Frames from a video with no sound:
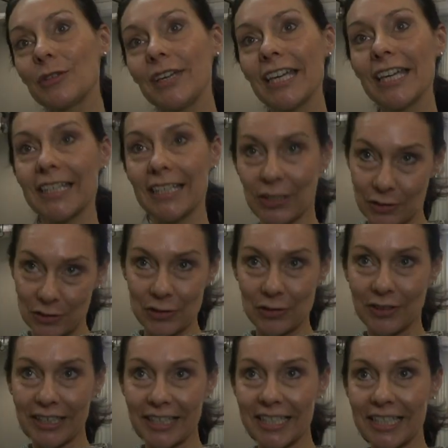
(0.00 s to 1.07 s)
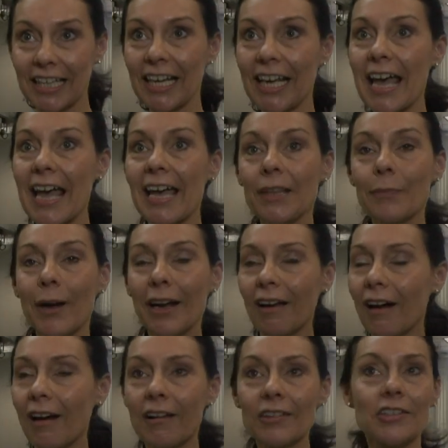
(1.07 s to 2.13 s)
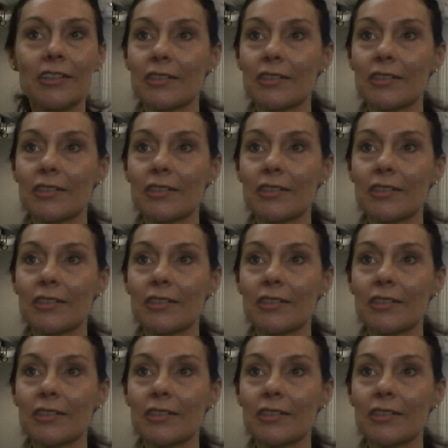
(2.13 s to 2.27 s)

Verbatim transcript: doing it in the street. And my heart